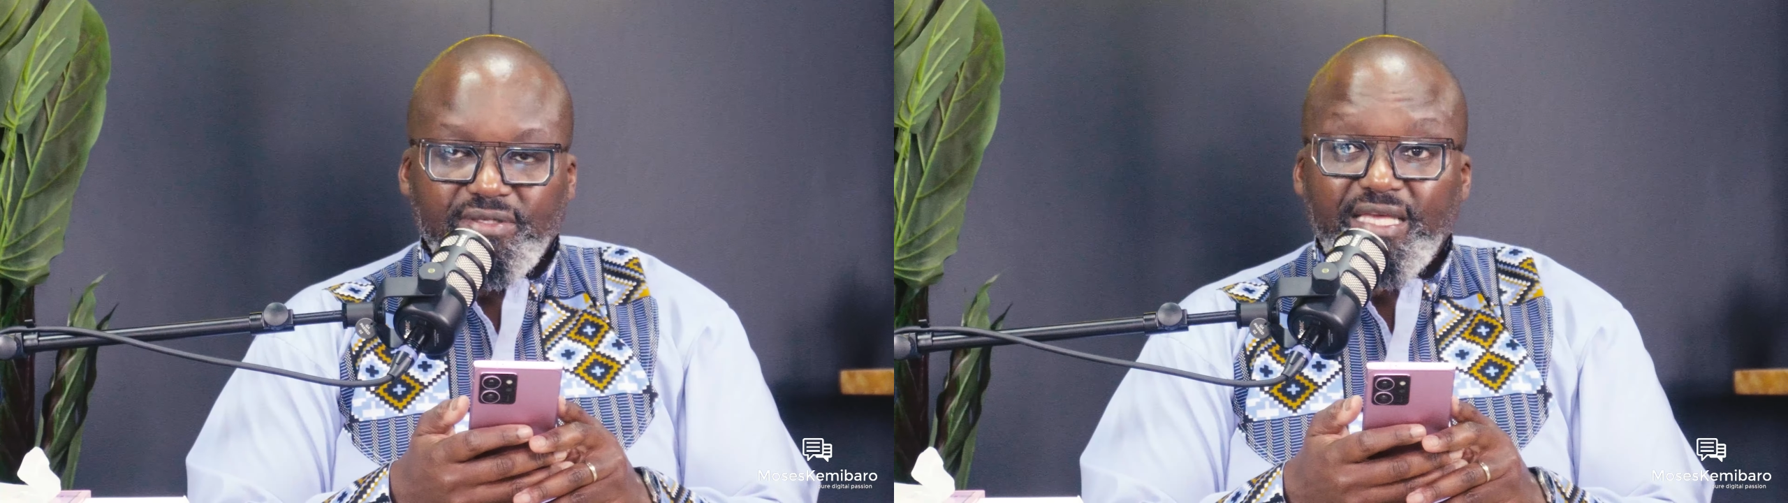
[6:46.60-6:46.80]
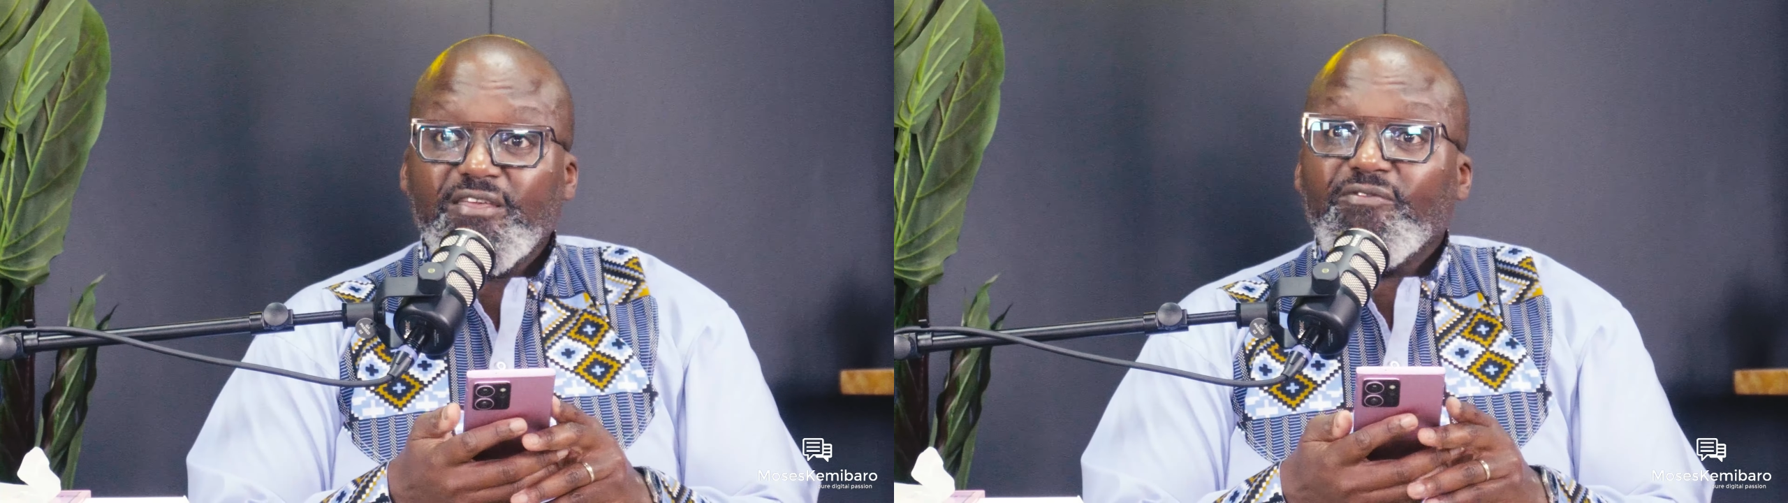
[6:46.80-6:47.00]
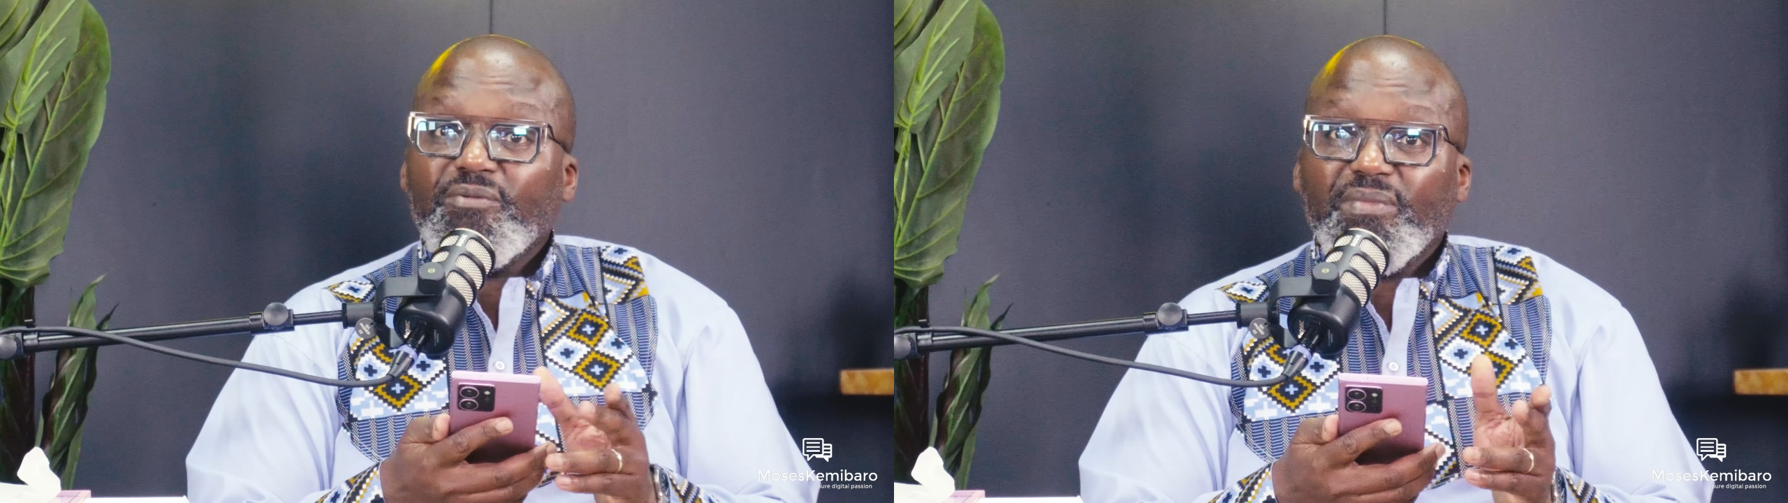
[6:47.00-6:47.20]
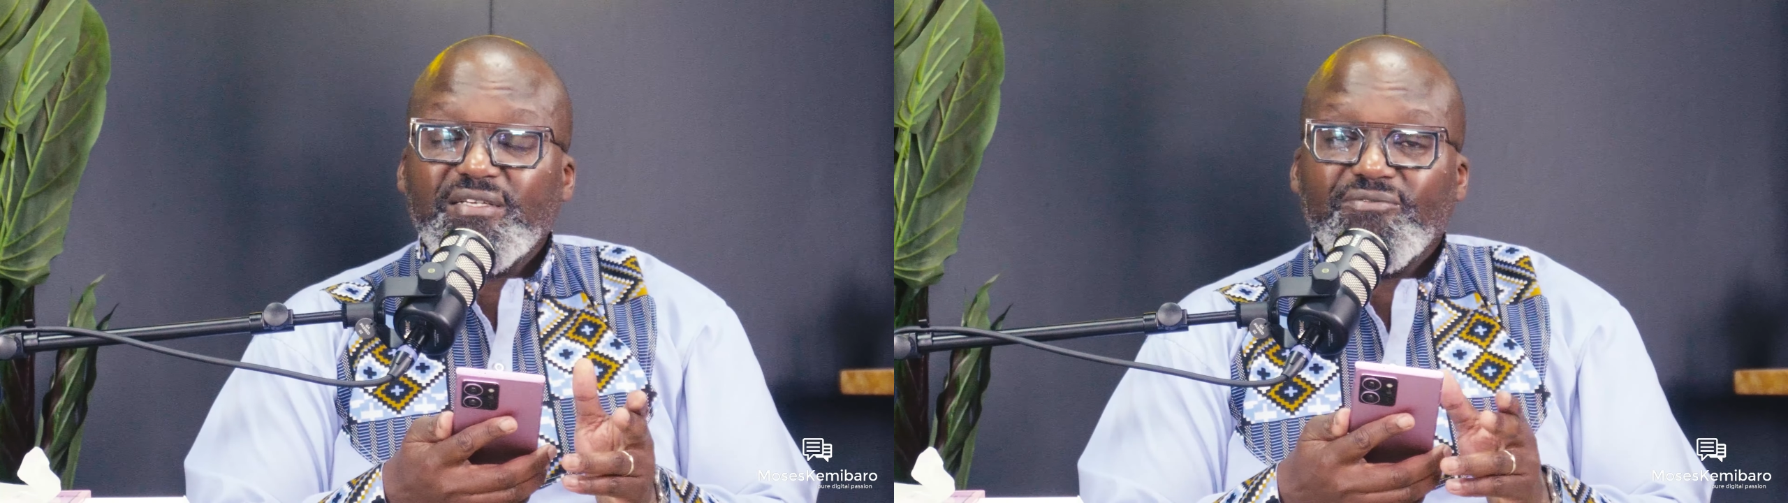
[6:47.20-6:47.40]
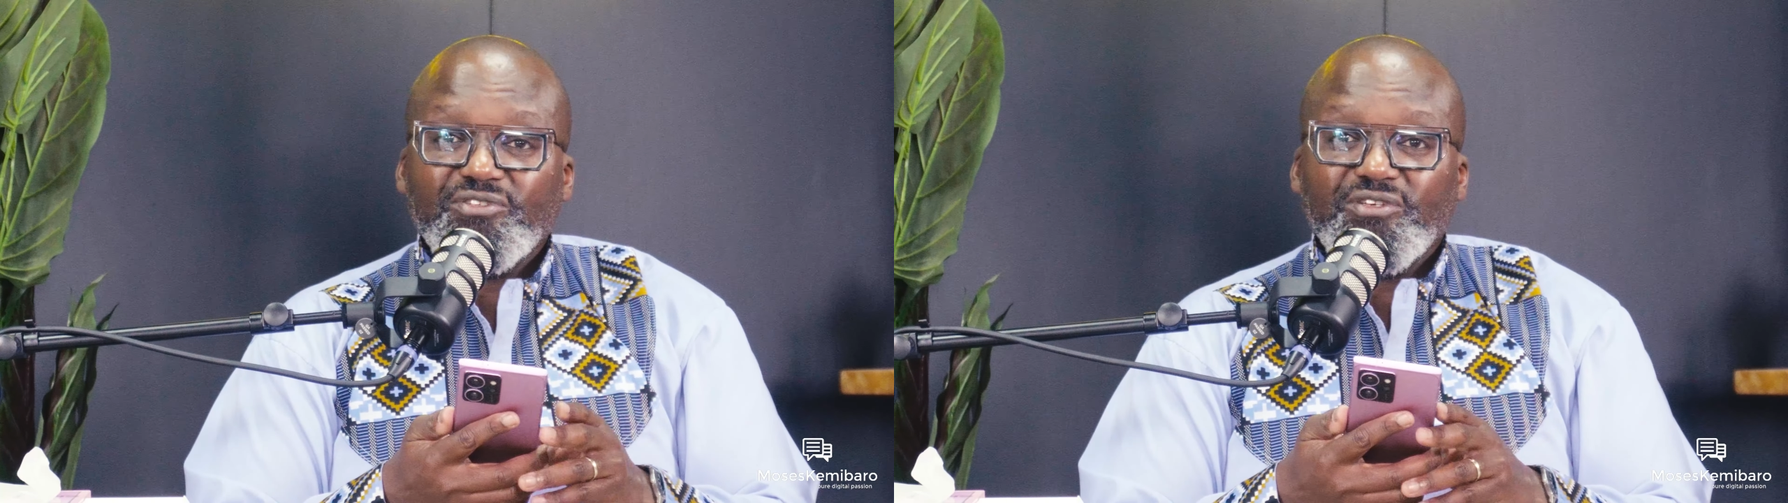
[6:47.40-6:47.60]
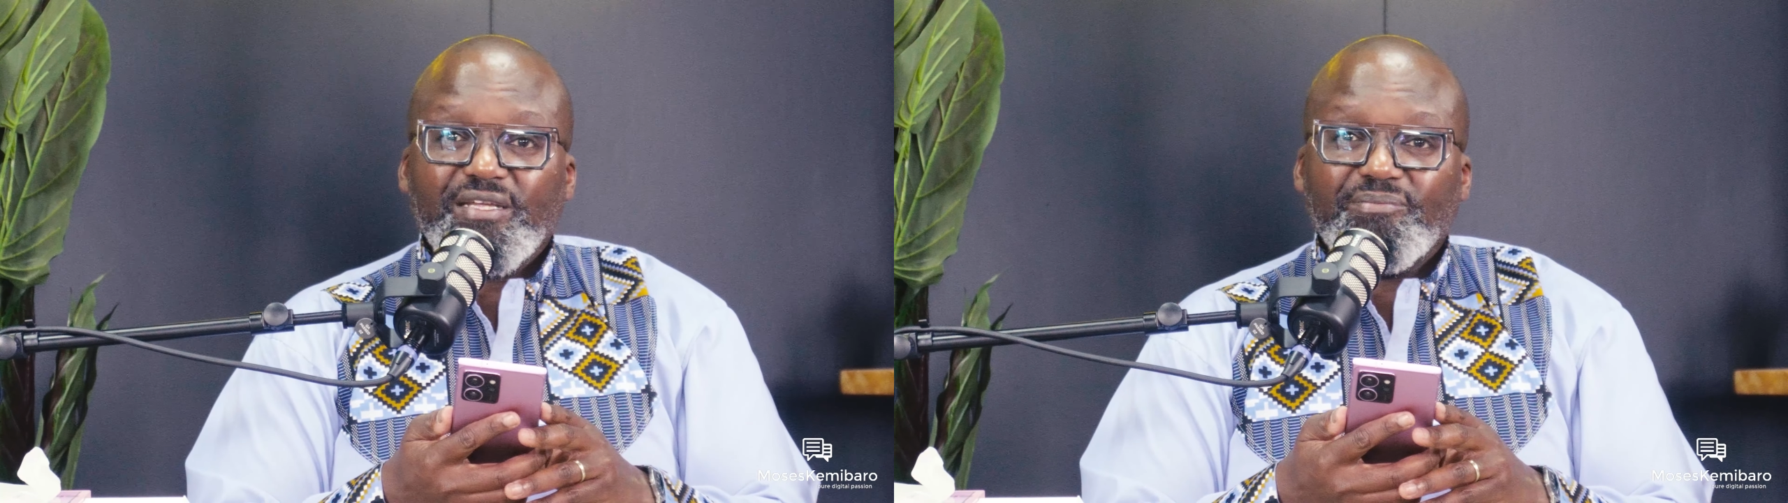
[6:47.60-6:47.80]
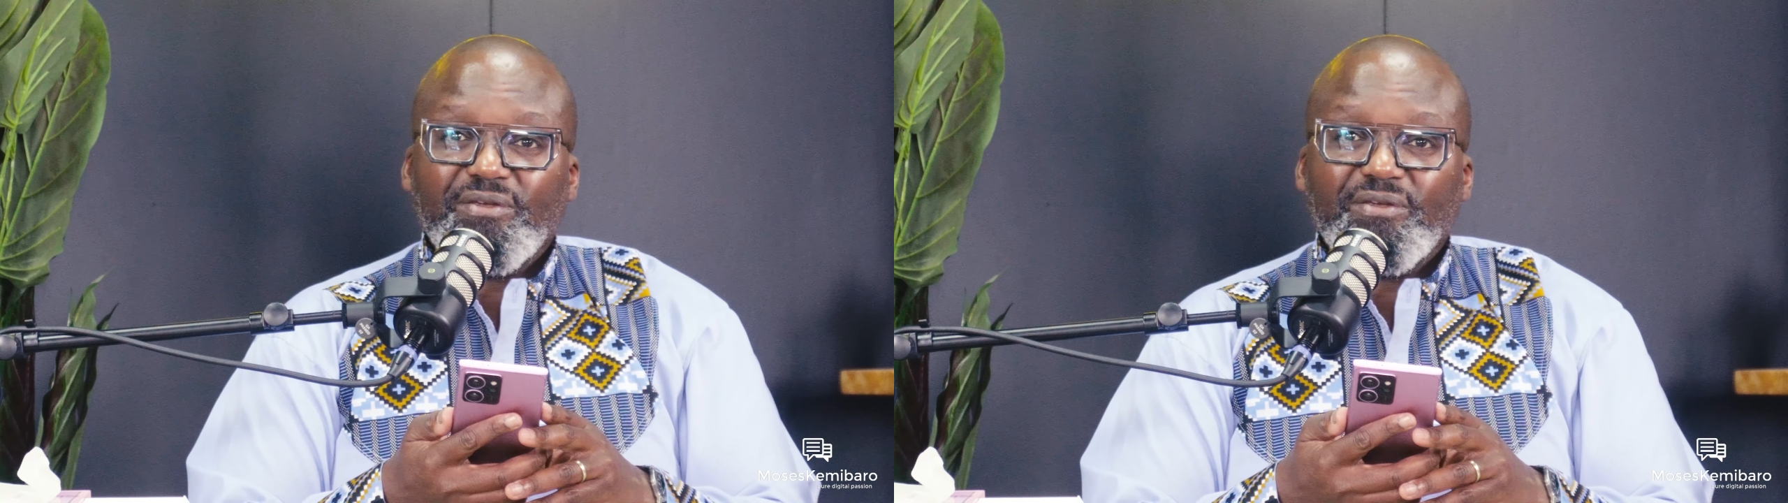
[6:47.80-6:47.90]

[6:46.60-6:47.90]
thank you very much for joining